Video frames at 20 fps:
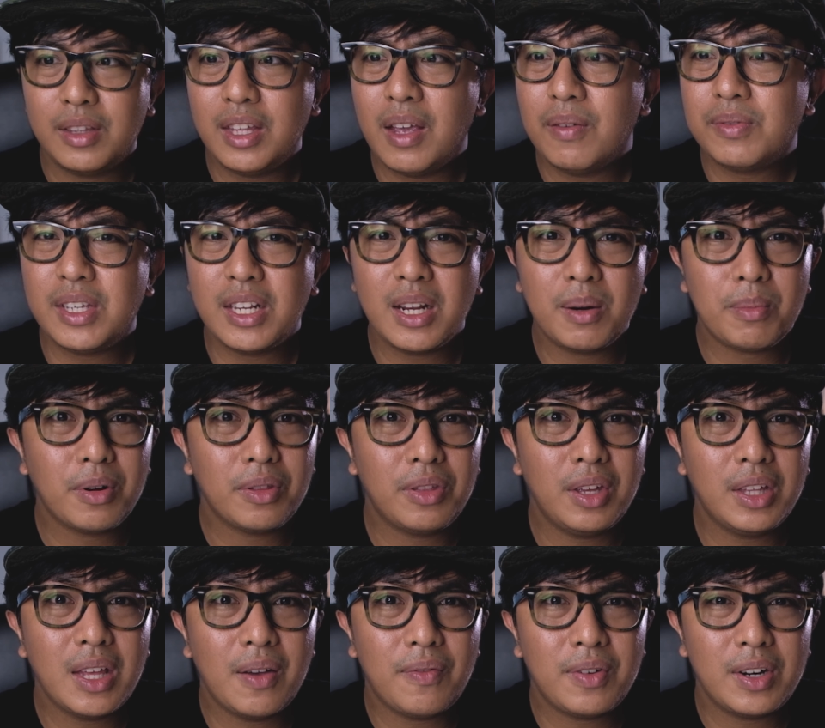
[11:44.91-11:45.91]
The TFZ number
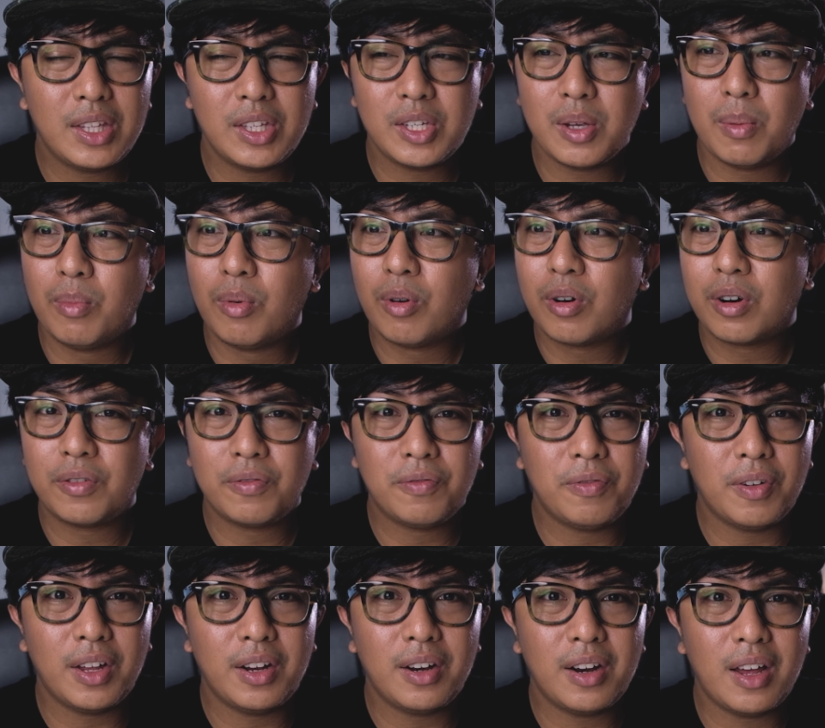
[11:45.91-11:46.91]
3 definitely is a more
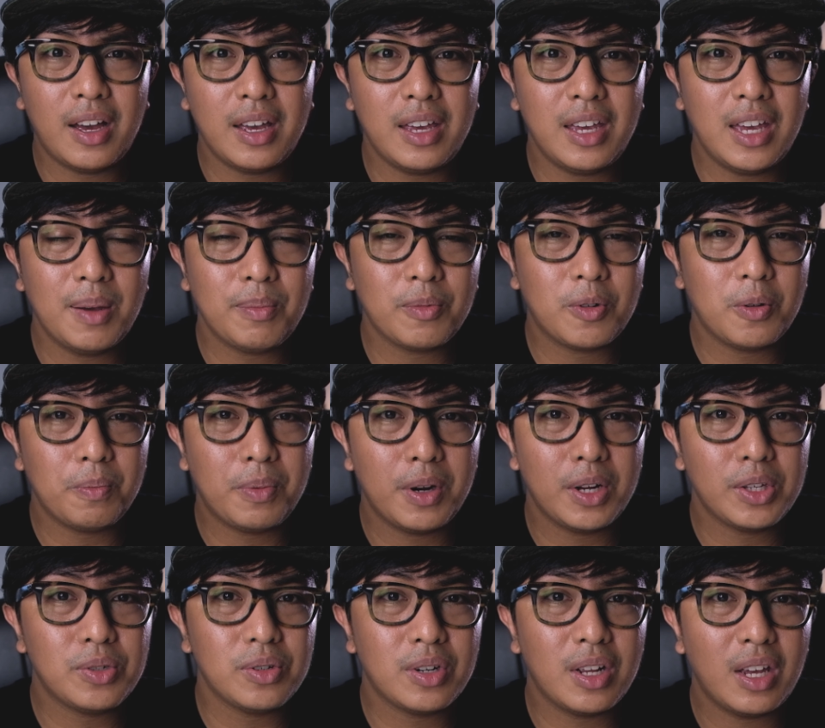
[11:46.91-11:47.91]
fun IEM
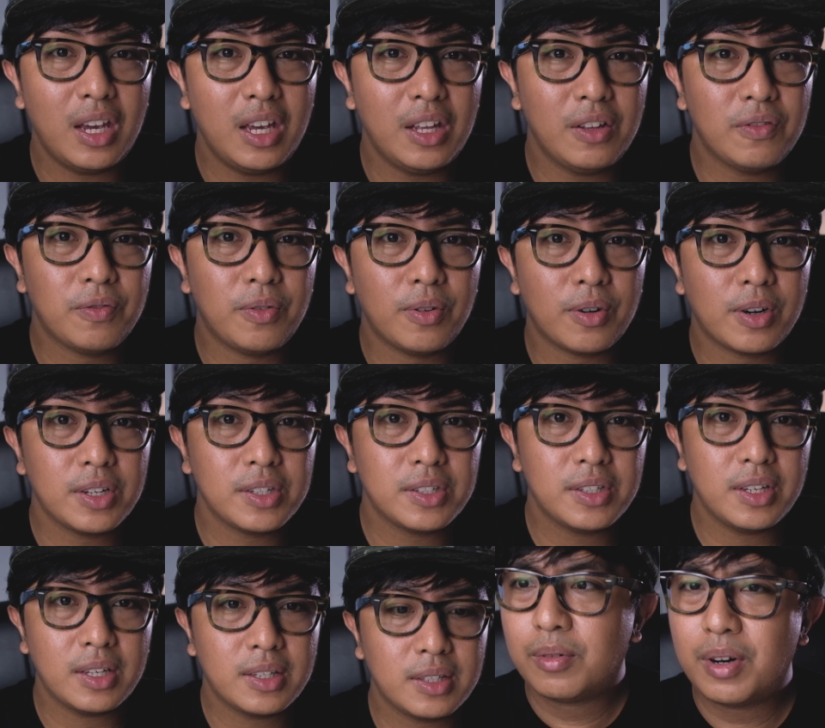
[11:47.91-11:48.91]
compared to the
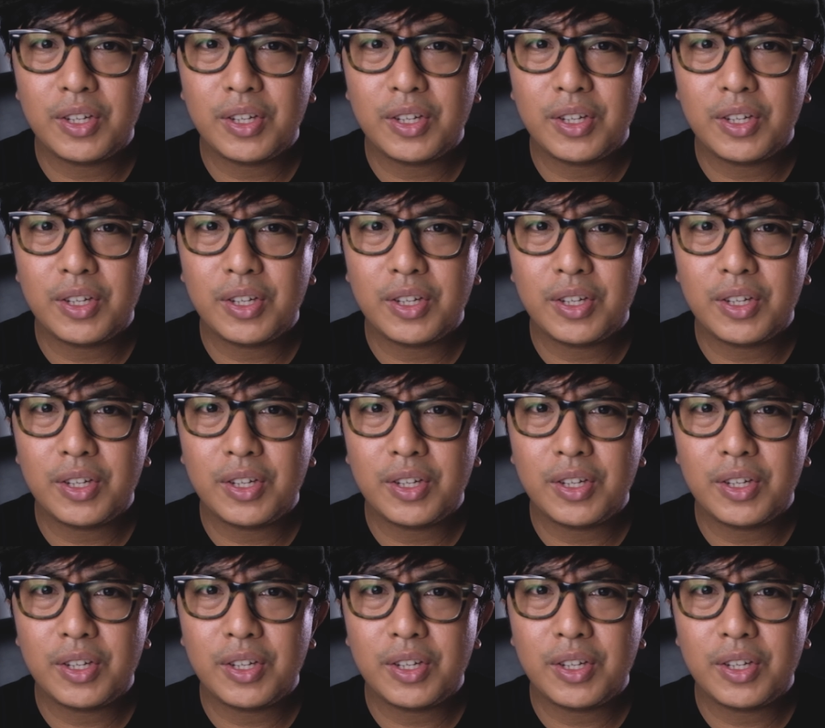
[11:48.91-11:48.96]
846.